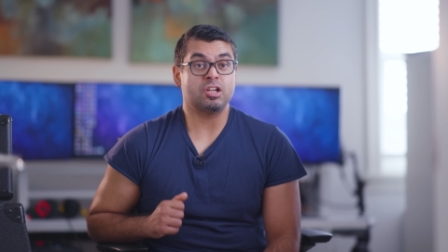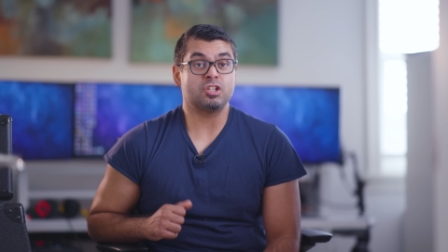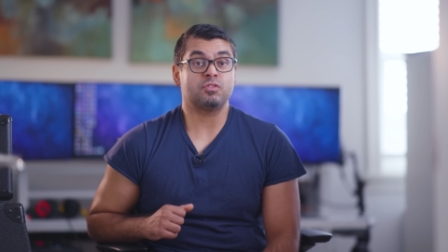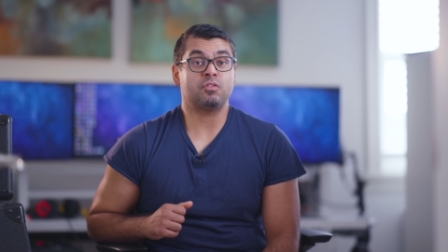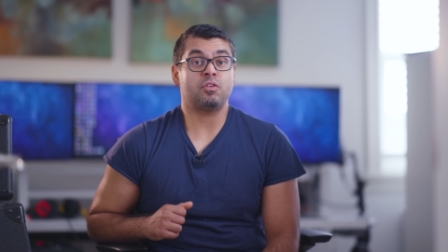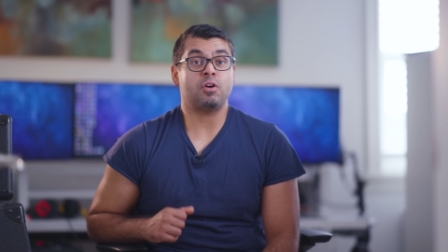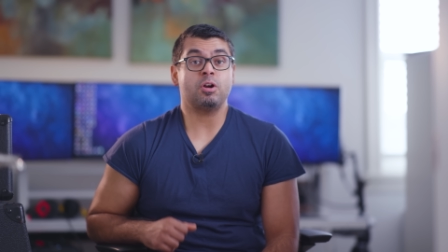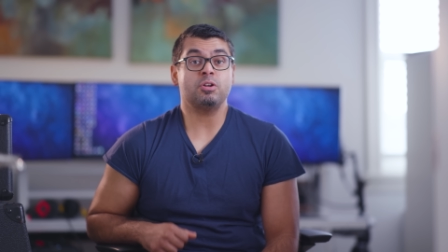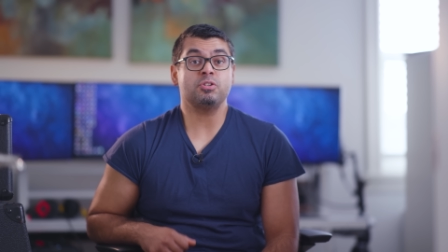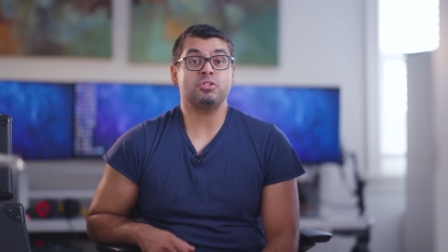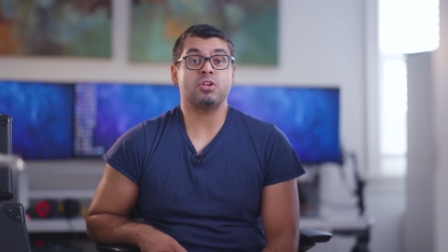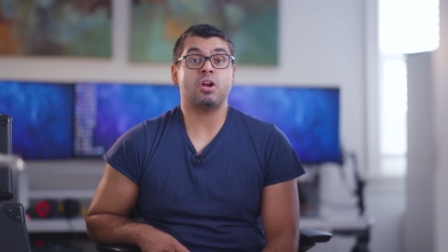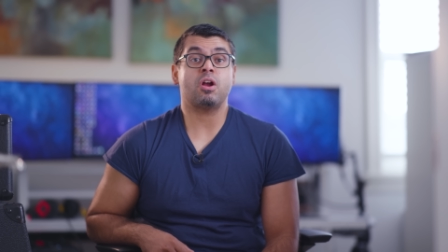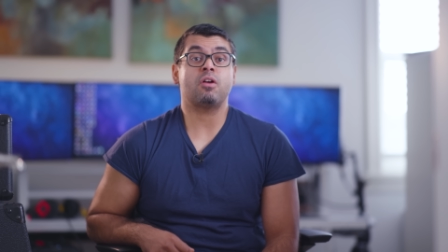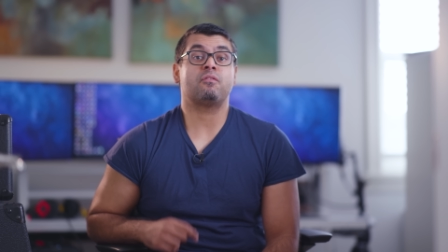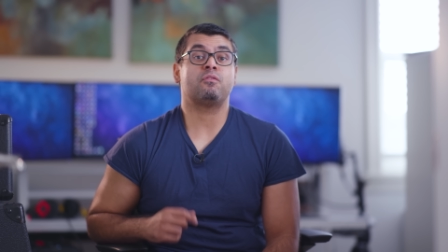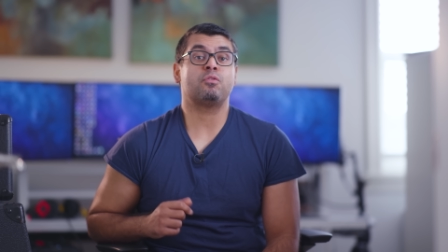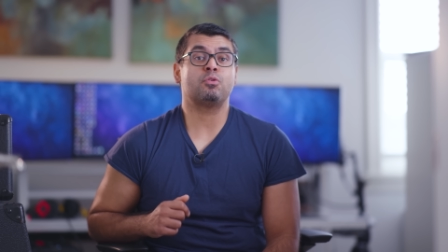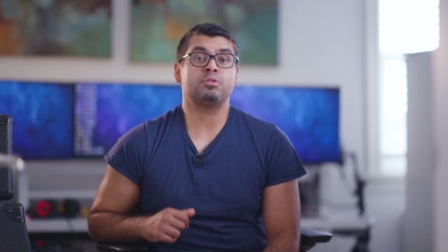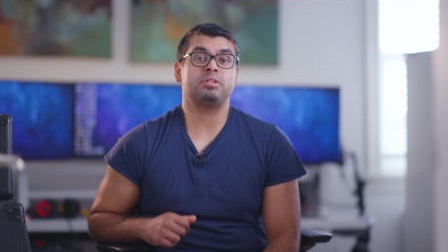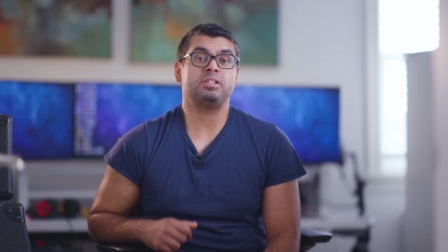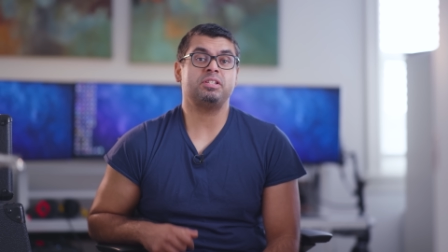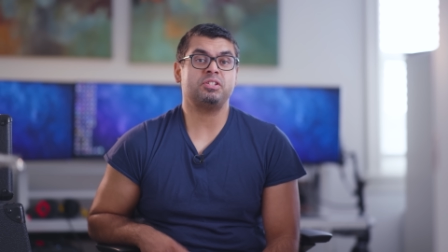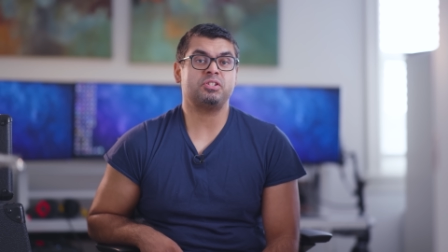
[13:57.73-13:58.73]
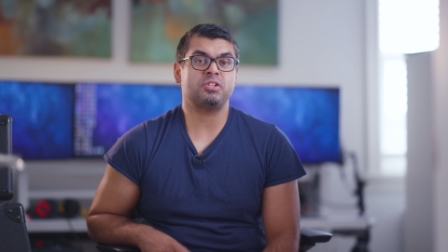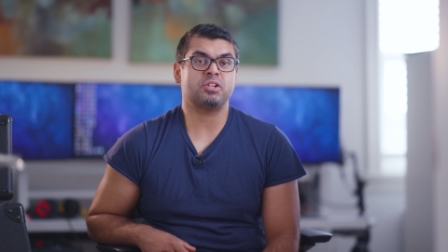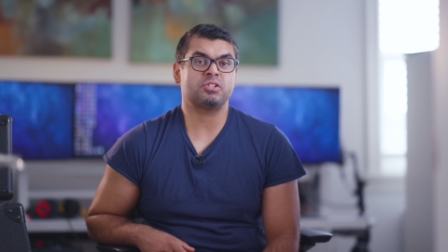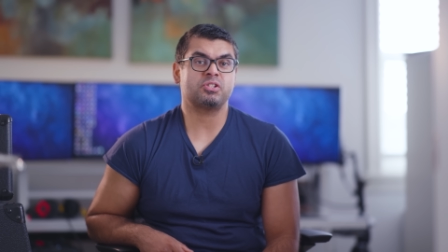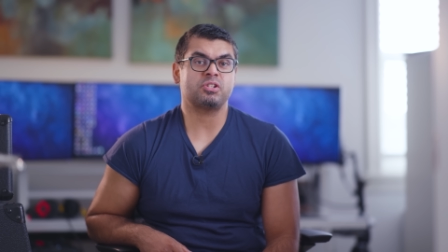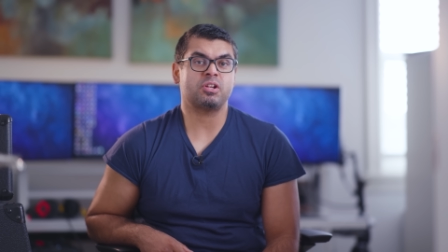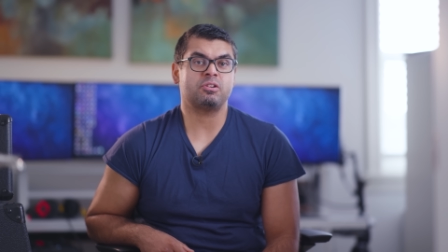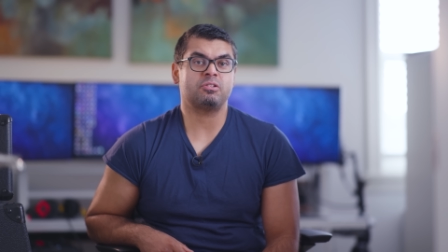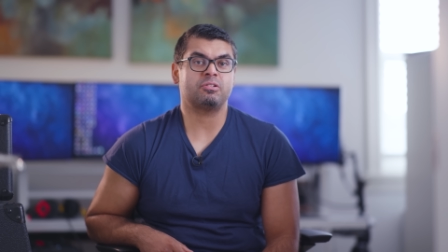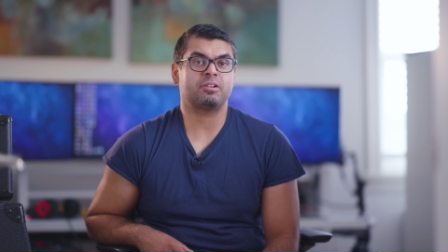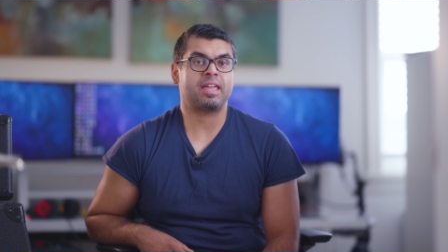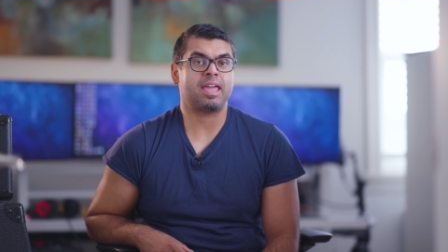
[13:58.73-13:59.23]
Now, as far as our
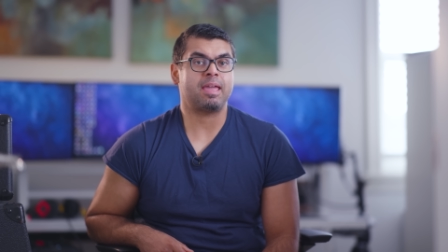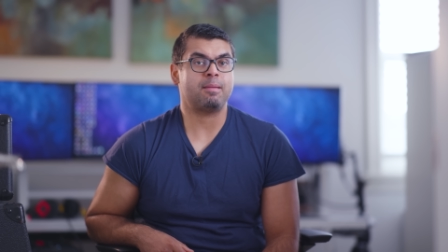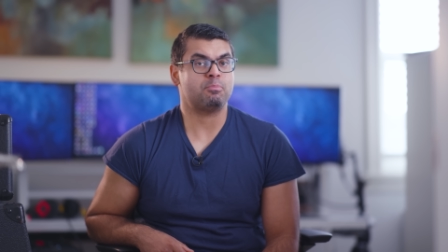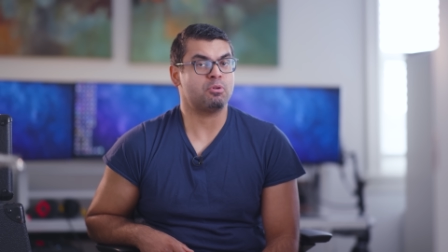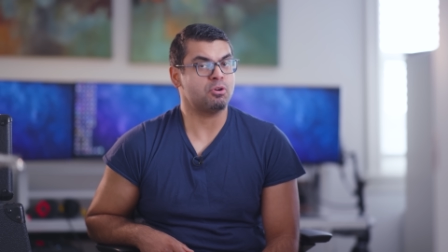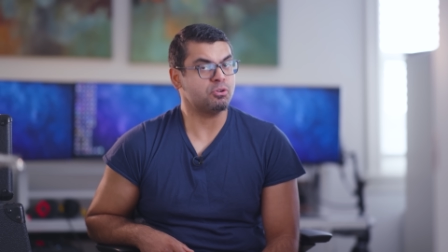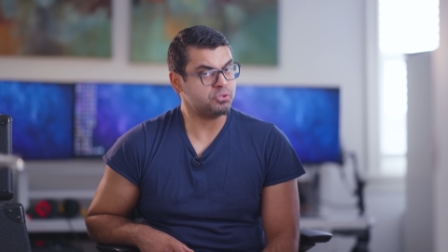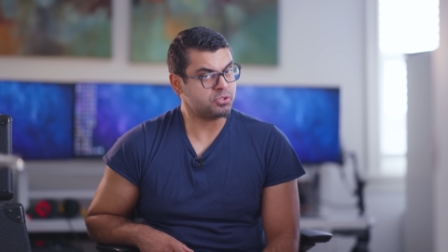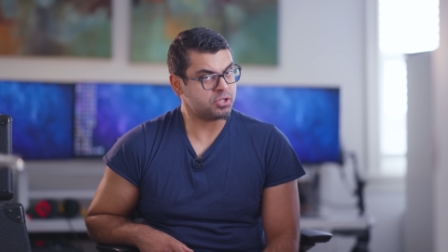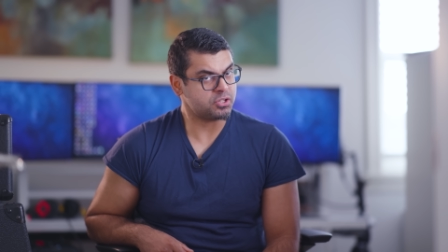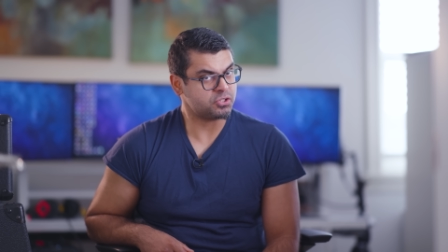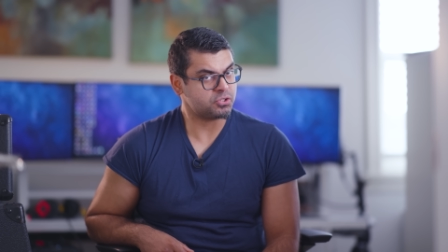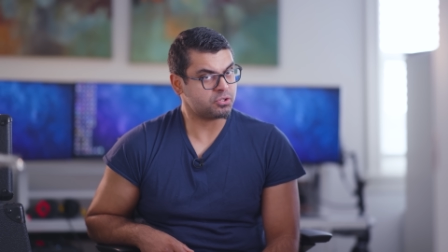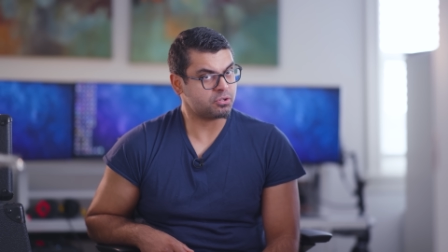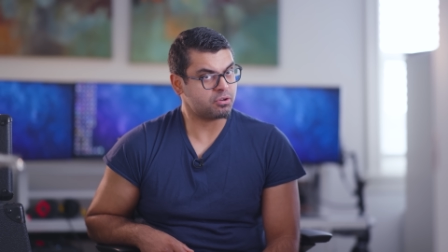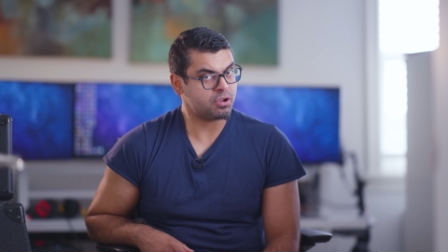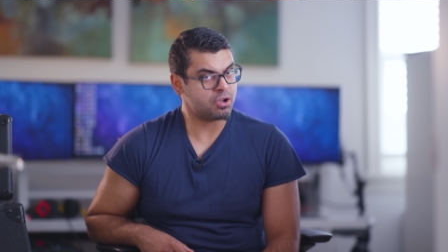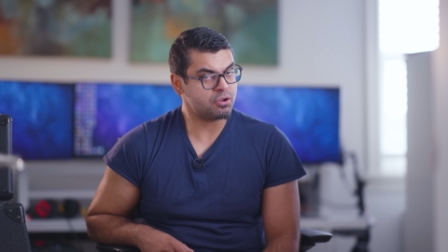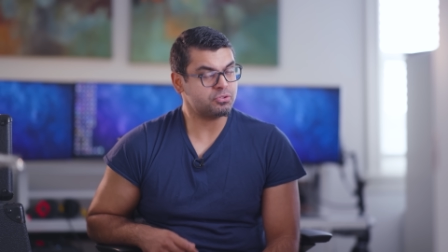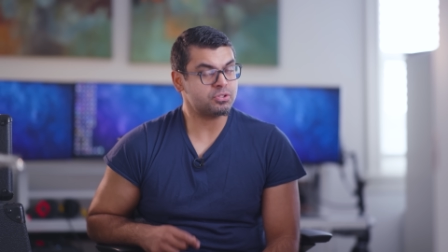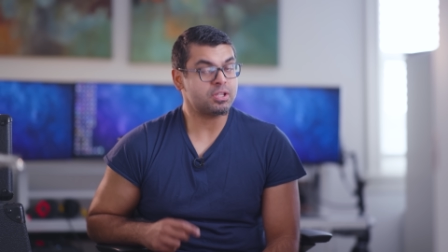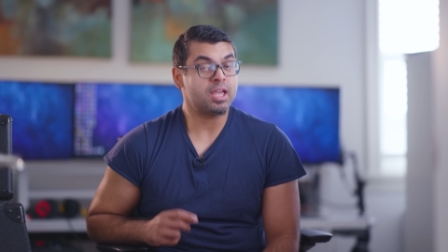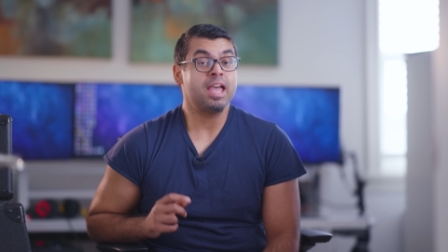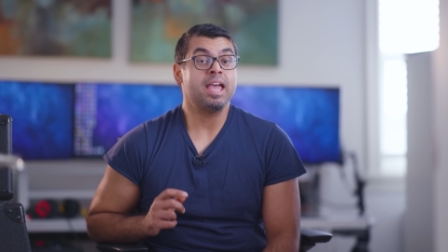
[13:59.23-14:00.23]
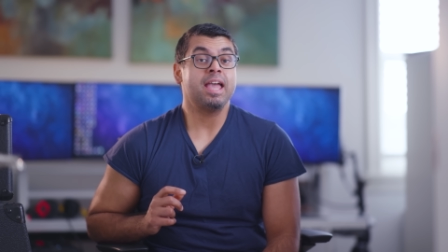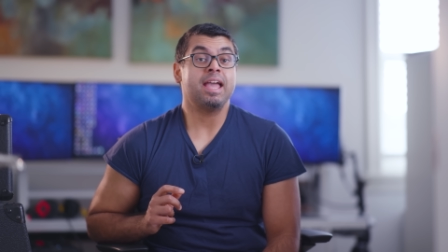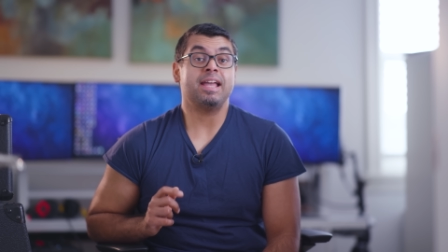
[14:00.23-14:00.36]
14600K processor goes,